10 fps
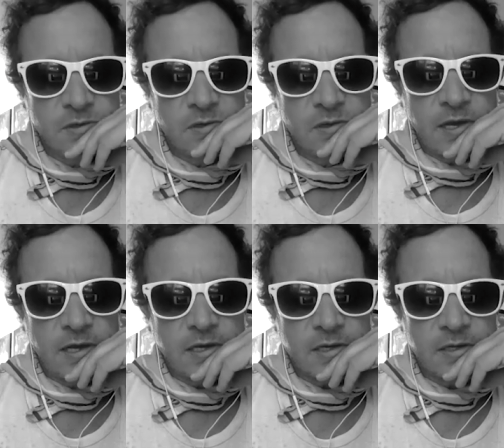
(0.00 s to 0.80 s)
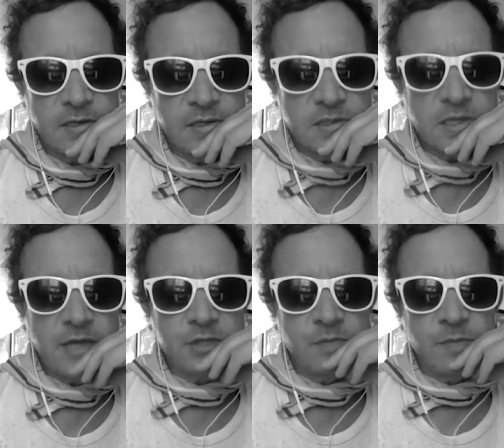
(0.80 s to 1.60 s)
Like this guy
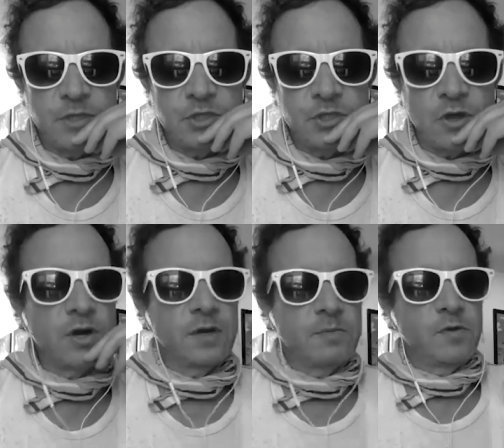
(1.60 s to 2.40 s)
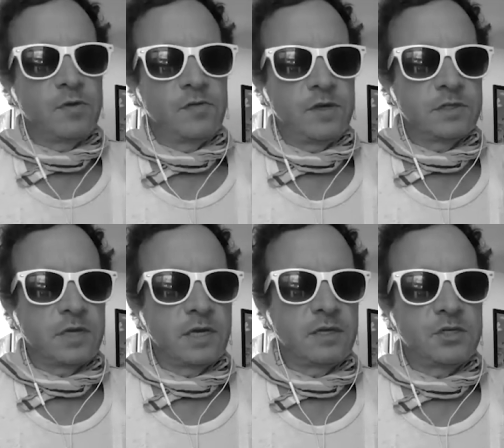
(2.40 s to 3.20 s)
should be starring in movies.
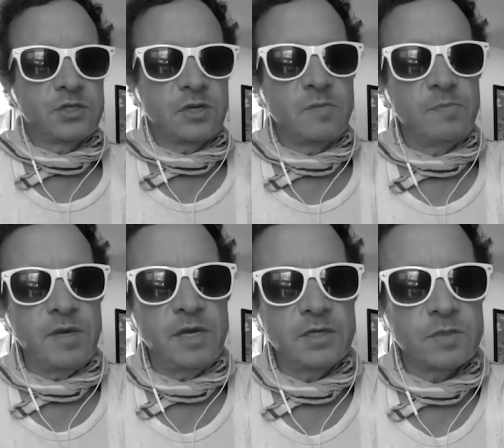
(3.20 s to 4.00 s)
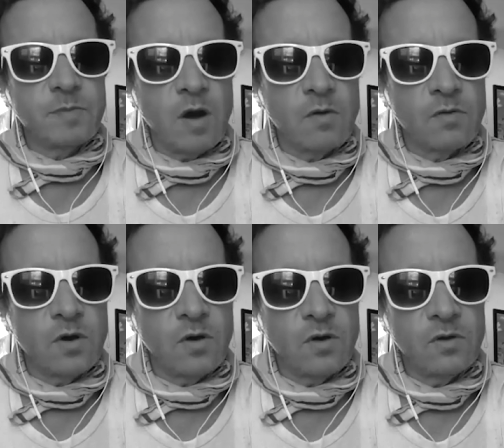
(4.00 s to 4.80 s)
Like he shouldn't be a small
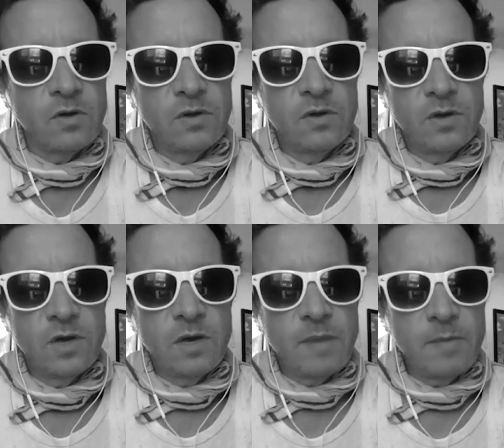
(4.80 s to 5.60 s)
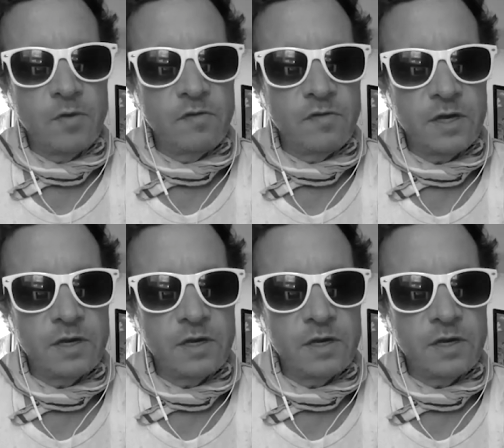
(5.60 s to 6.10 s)
role in my movie."